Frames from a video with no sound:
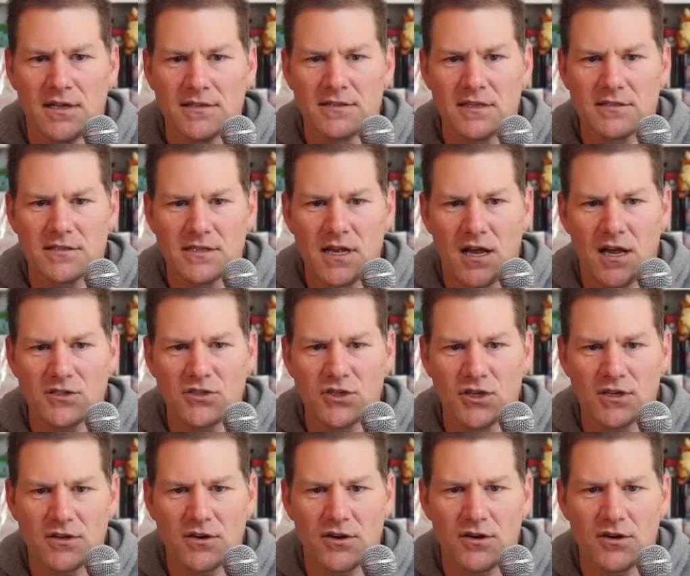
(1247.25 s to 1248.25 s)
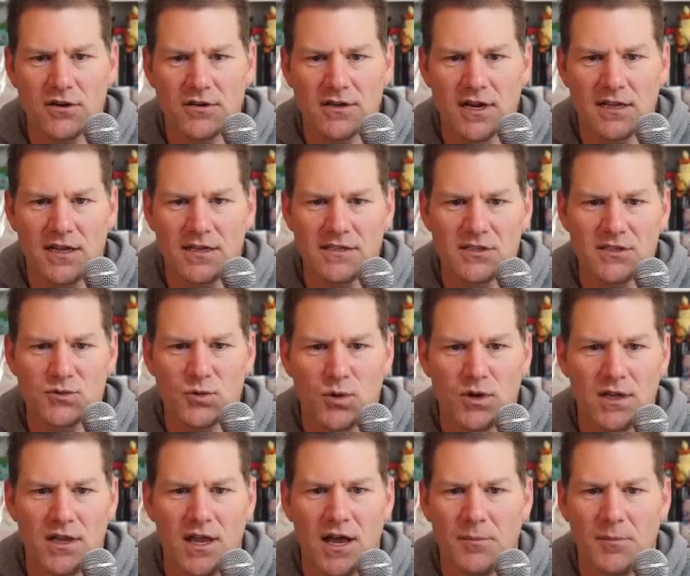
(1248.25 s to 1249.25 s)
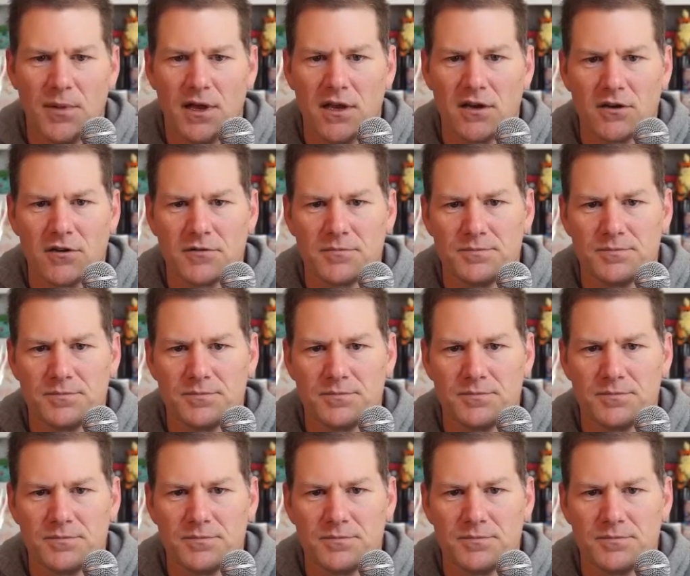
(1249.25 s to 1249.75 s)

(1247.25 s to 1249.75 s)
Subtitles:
Zacian card. I like this one a lot better.